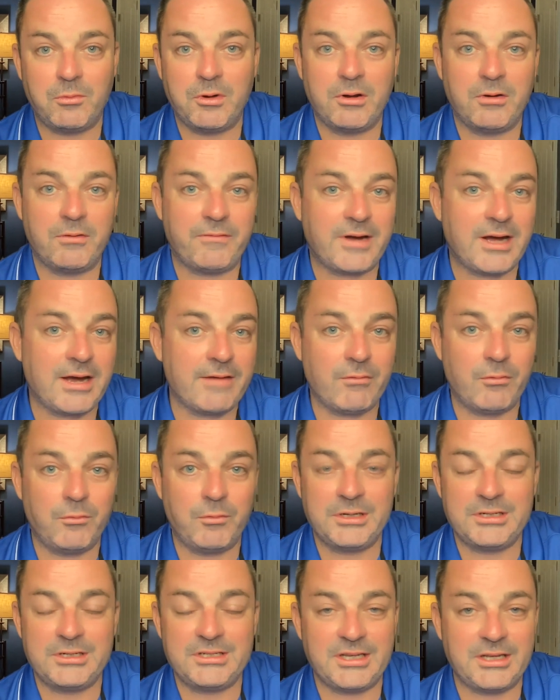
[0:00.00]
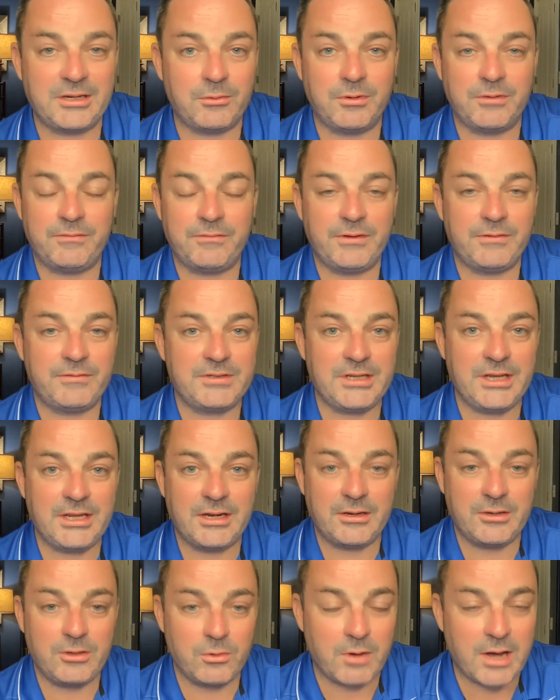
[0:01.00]
105, a 110, a
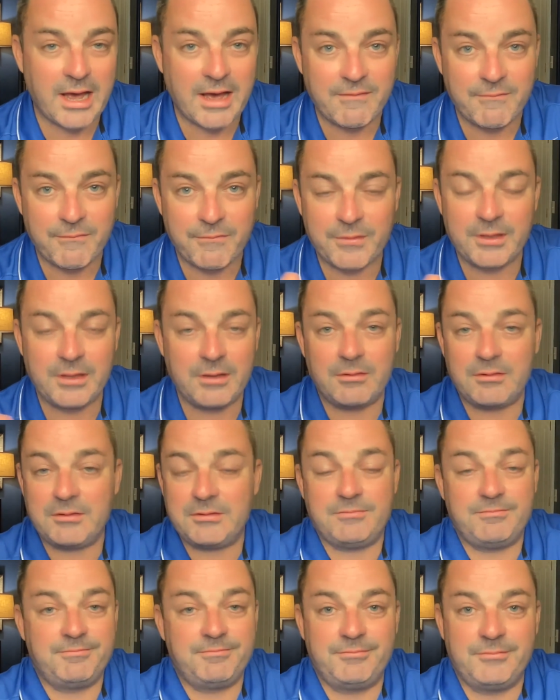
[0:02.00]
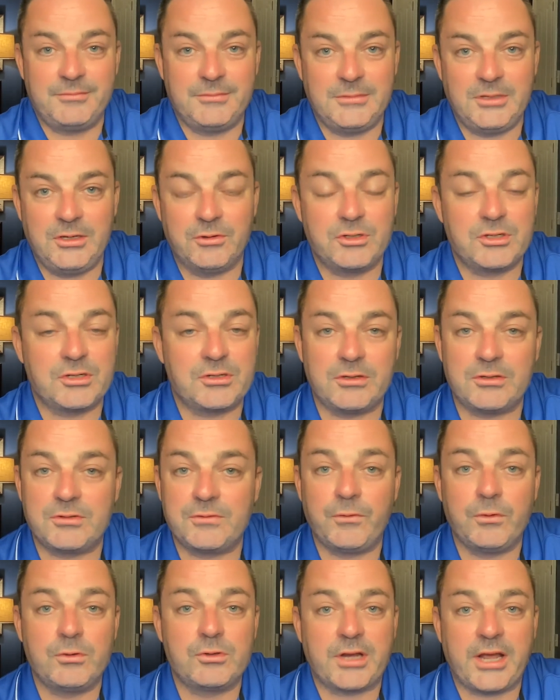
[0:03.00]
115, and you'll have, it's
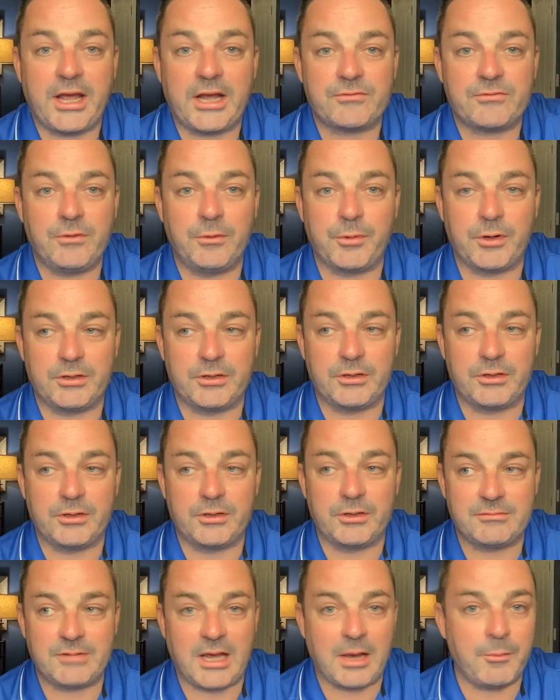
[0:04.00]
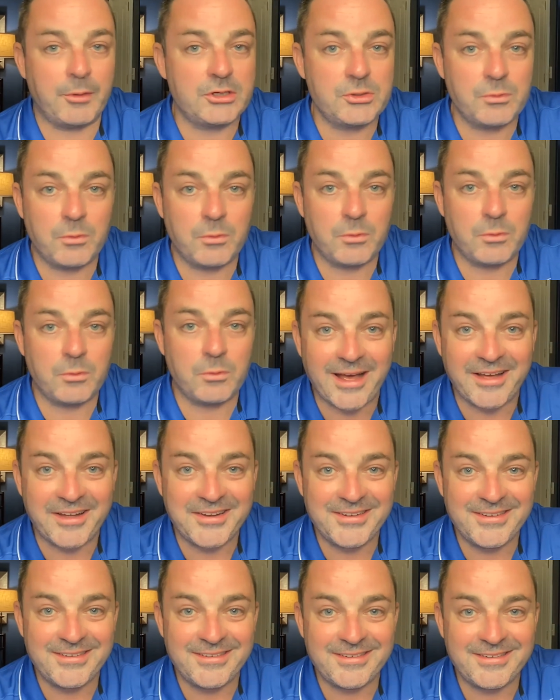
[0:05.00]
future cash flow purchase. How much you want to buy?
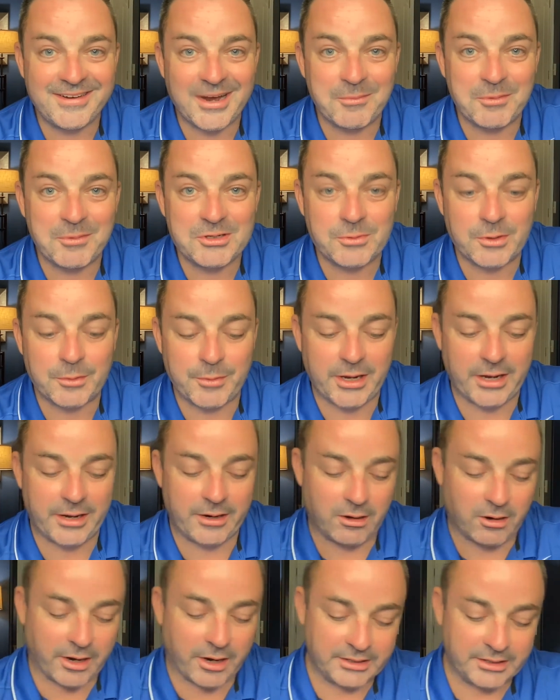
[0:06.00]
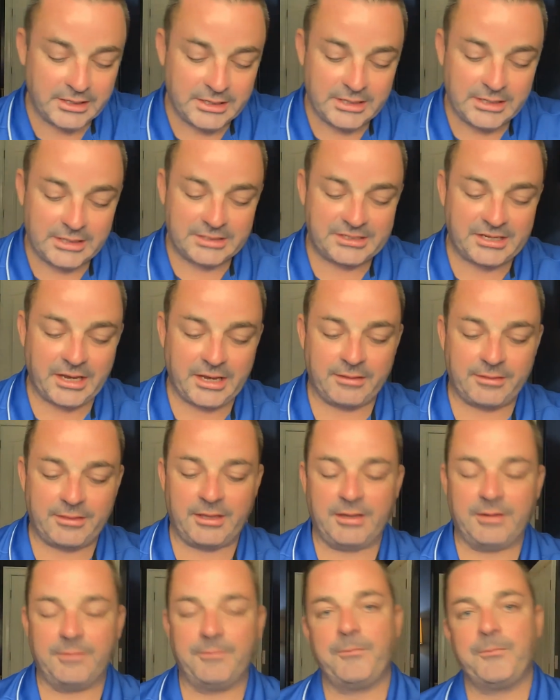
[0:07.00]
How much you want to buy? All right. Second
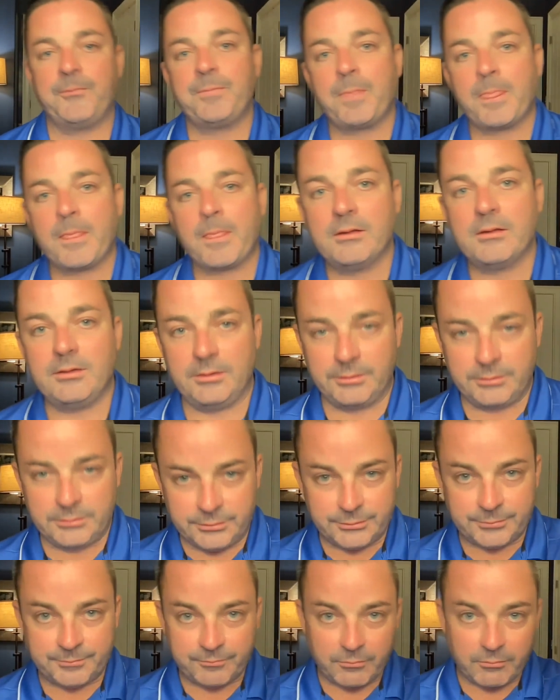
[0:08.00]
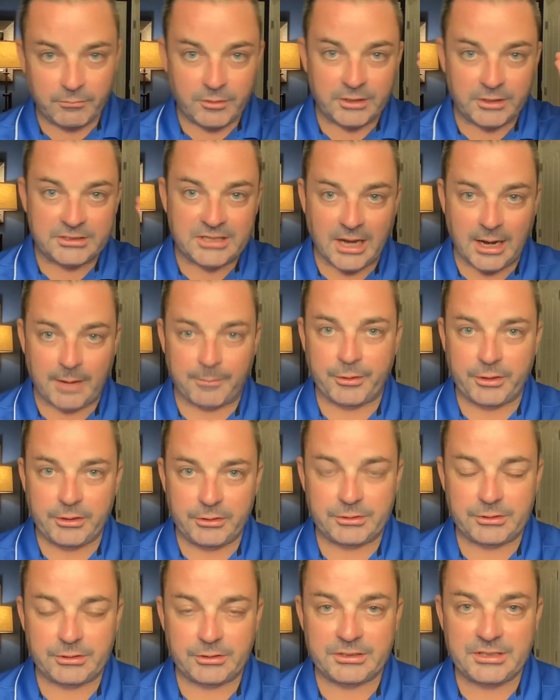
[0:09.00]
thing, the top
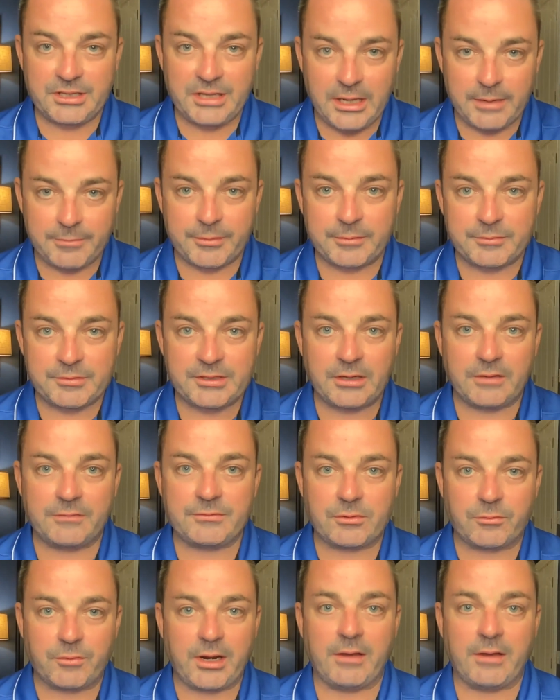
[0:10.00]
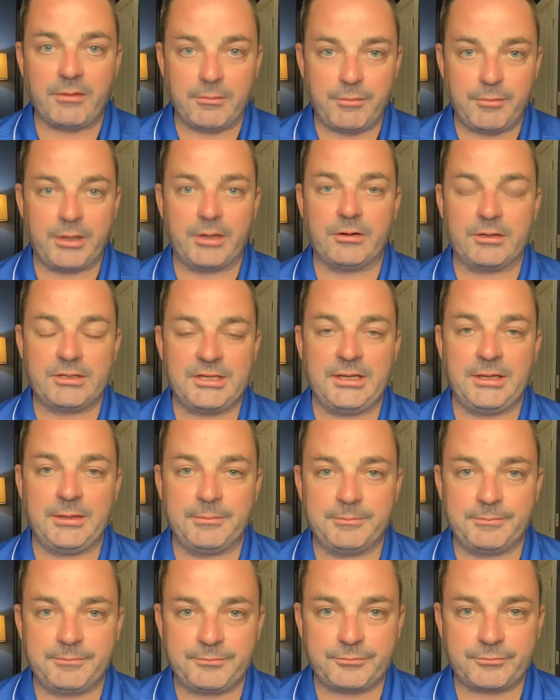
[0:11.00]
producers keep themselves around the bigger
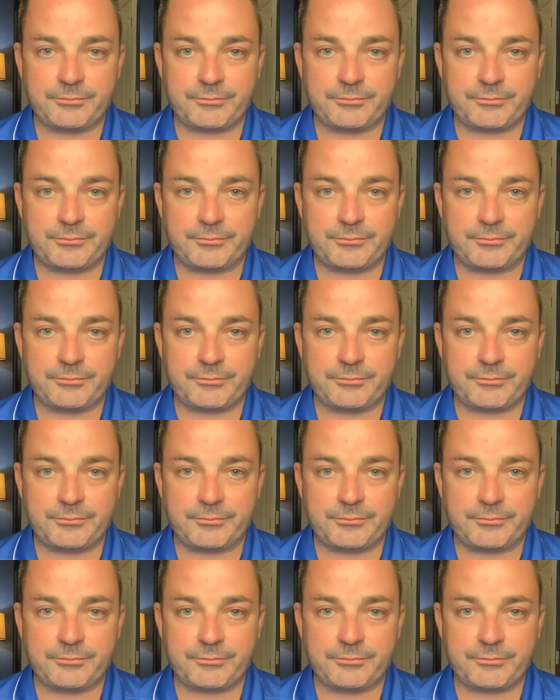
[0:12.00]
team.